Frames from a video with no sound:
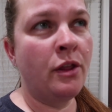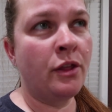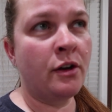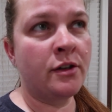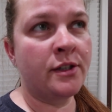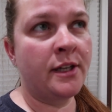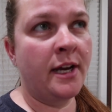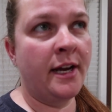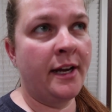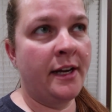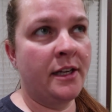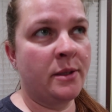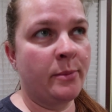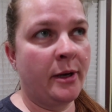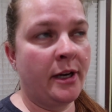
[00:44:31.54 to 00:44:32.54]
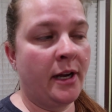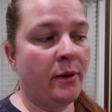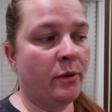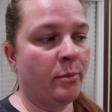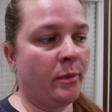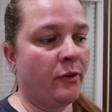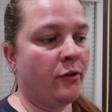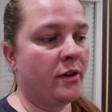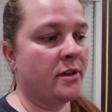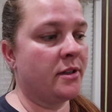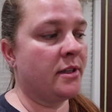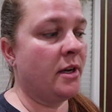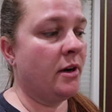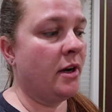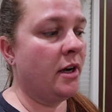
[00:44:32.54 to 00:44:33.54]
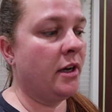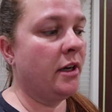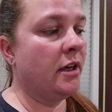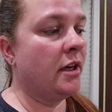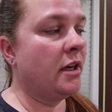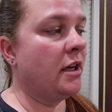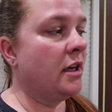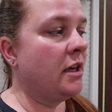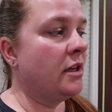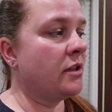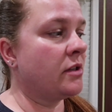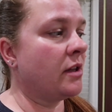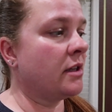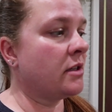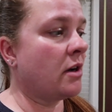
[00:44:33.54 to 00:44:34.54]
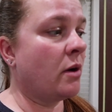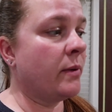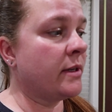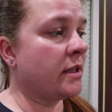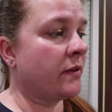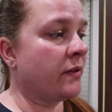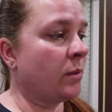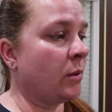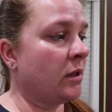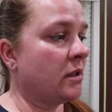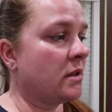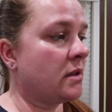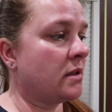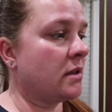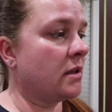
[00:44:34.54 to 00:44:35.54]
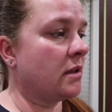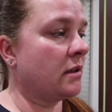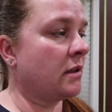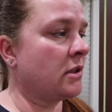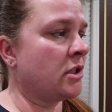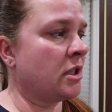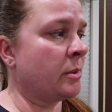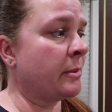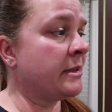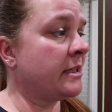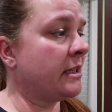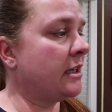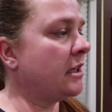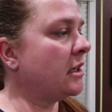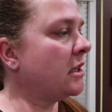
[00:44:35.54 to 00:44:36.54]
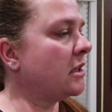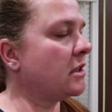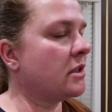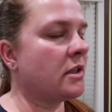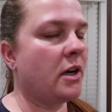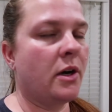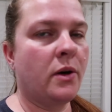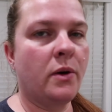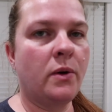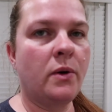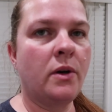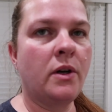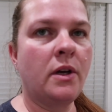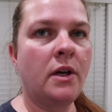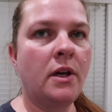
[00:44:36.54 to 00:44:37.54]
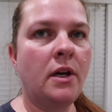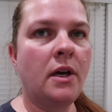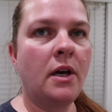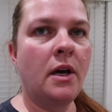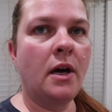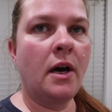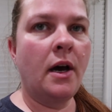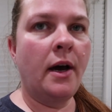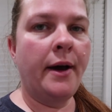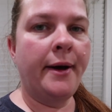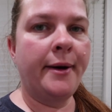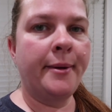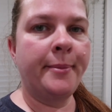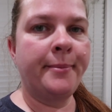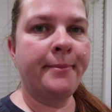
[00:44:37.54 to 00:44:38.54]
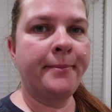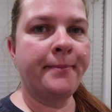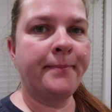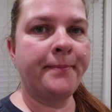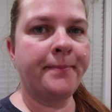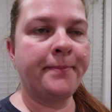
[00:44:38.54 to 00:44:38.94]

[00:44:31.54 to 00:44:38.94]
Thursday is my night with my friend Sarah, so that's always off limits unless she's busy. So um